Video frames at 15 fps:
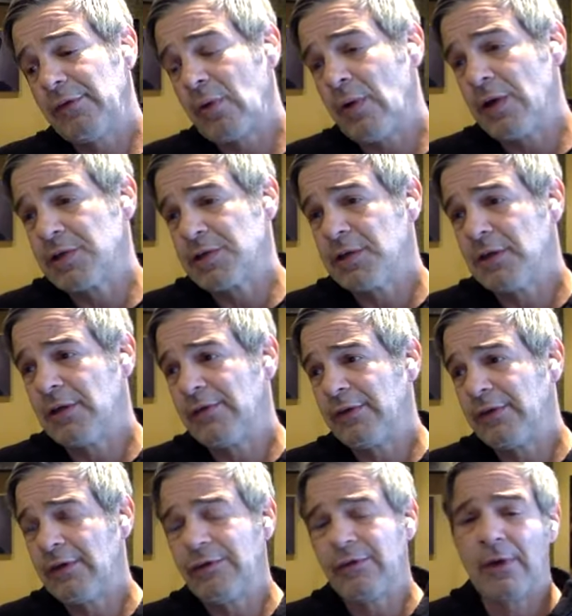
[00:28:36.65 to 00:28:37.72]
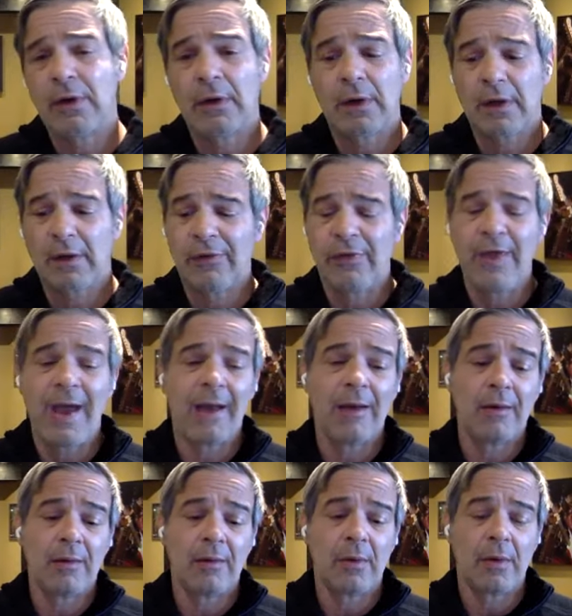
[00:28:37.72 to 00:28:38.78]
The question is is there is
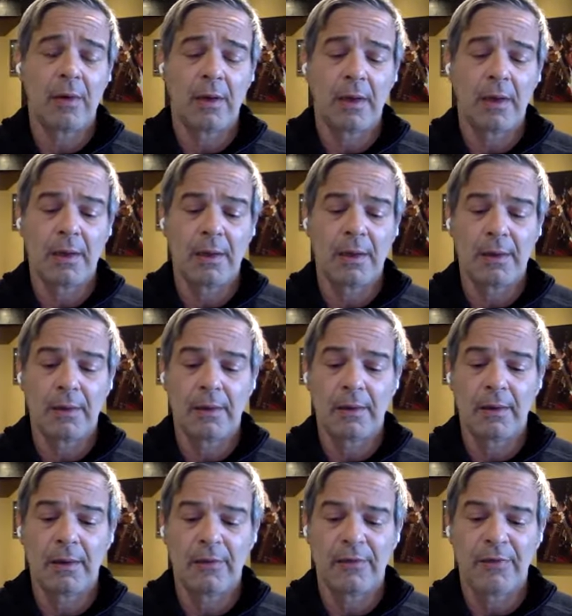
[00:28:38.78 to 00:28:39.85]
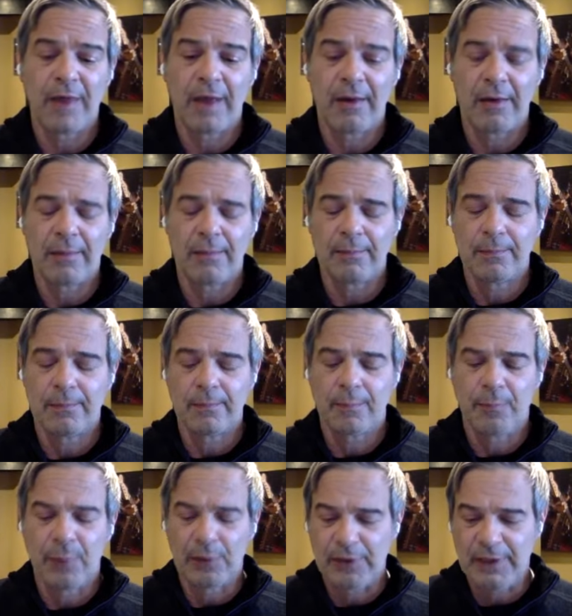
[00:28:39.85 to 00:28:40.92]
that uh, is that
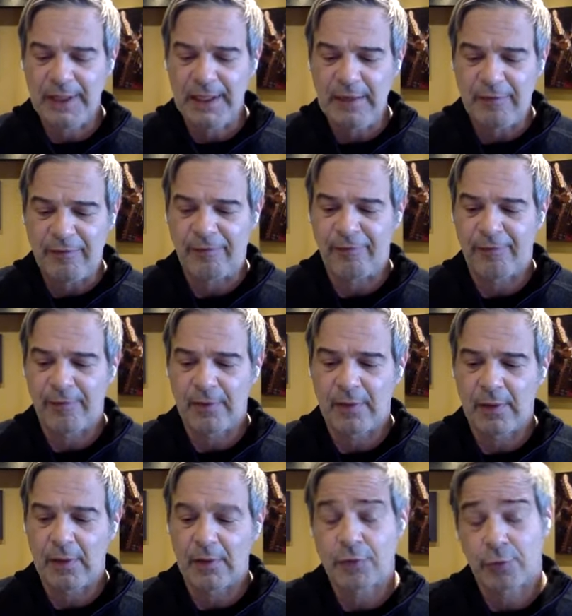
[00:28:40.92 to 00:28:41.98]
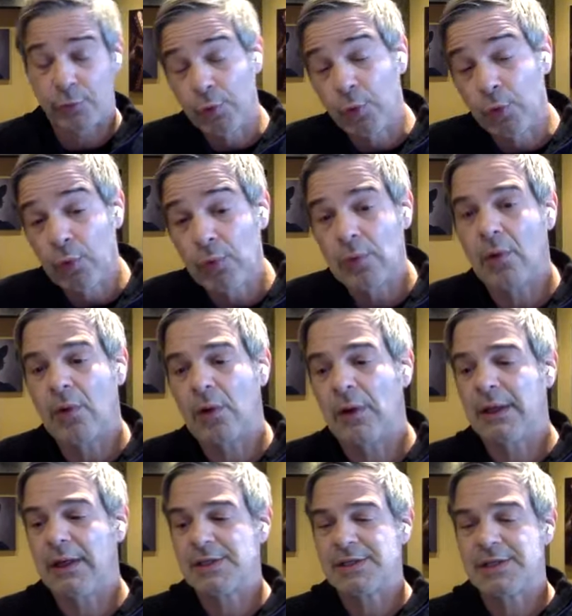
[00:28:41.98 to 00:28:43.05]
belief true
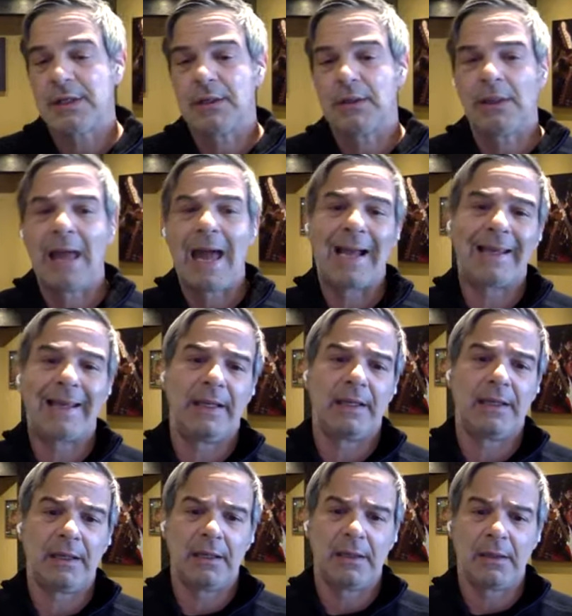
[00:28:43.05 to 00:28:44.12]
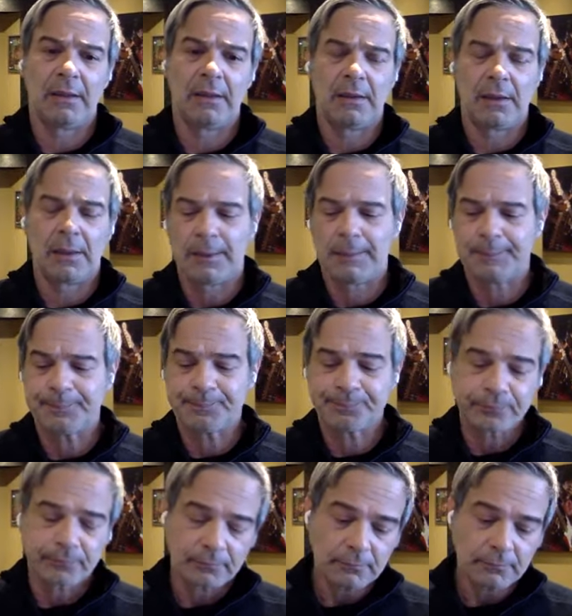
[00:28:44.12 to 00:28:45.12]
or is it lacking in um,